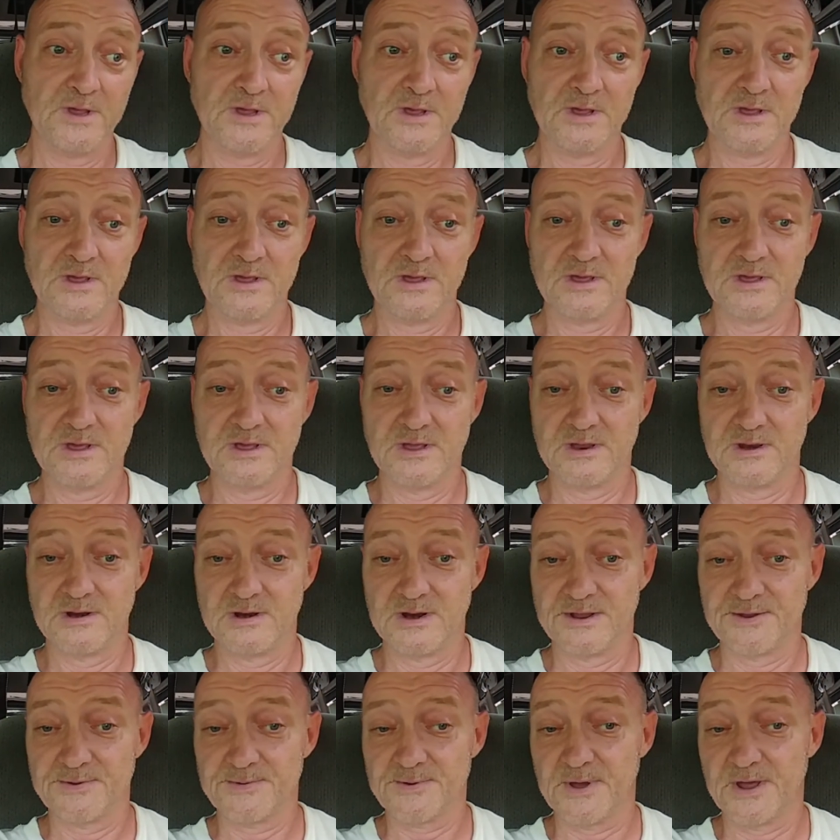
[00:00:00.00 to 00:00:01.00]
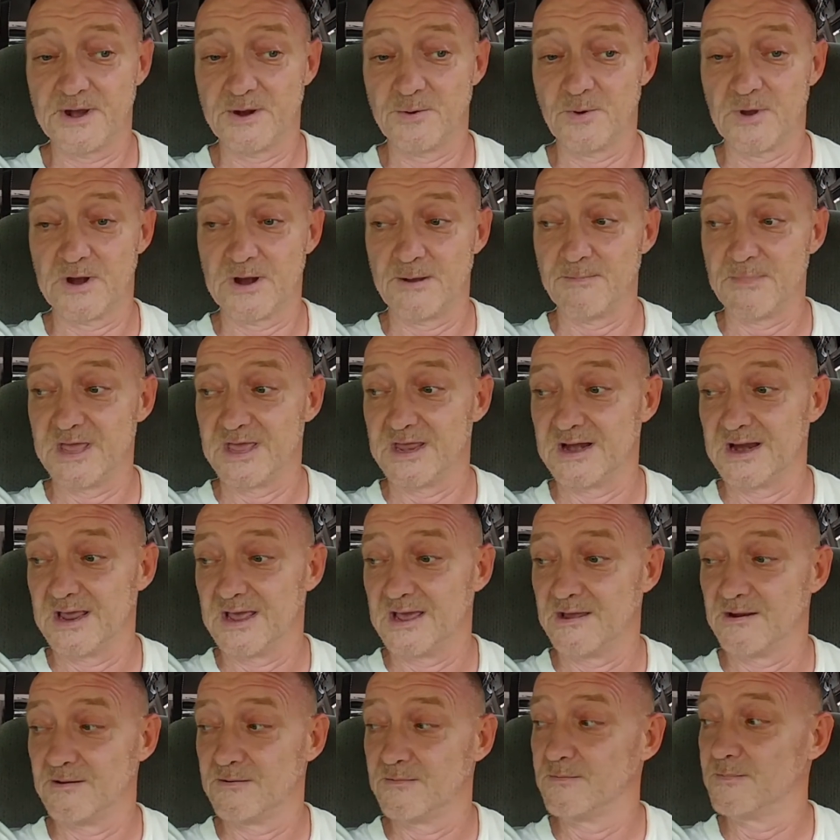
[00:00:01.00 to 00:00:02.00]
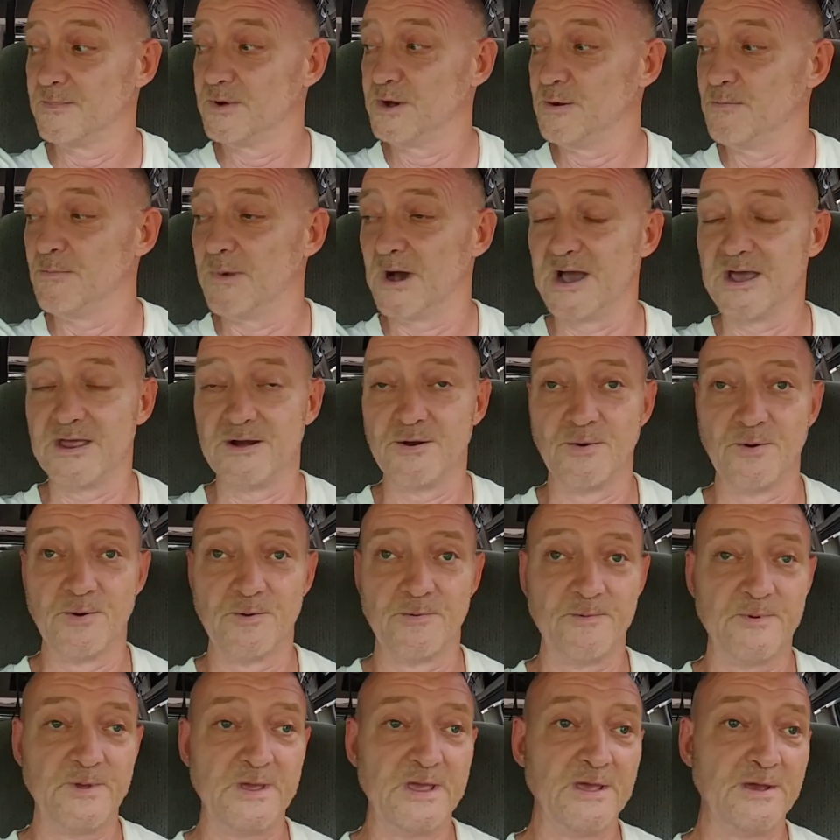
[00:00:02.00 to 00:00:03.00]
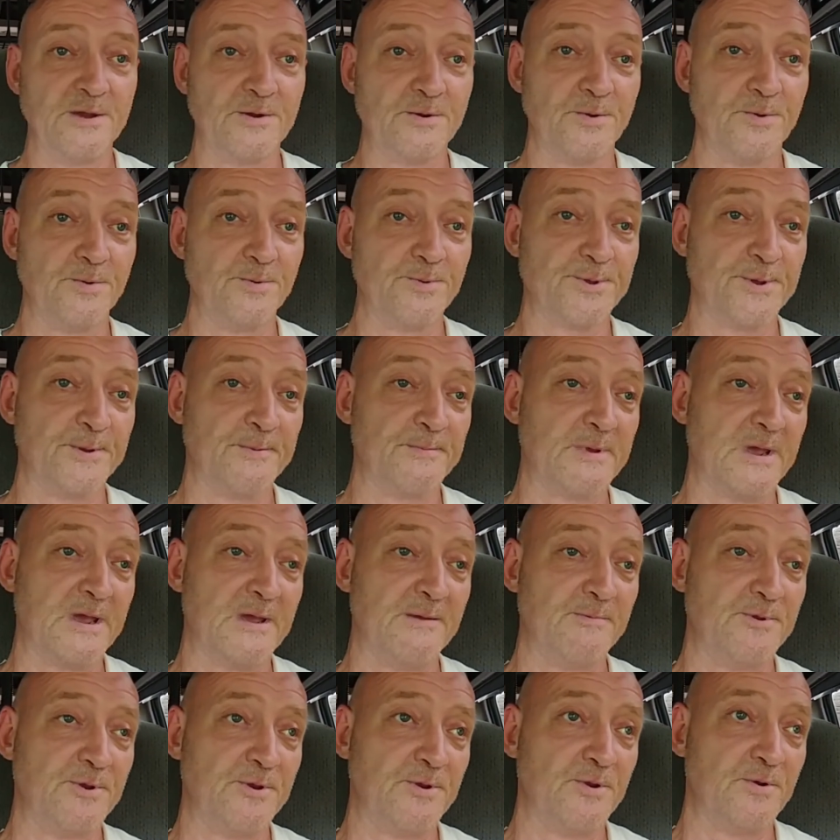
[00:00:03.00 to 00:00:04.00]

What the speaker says: And that's kind of what I'm getting at. You buy an older vehicle, sometimes you don't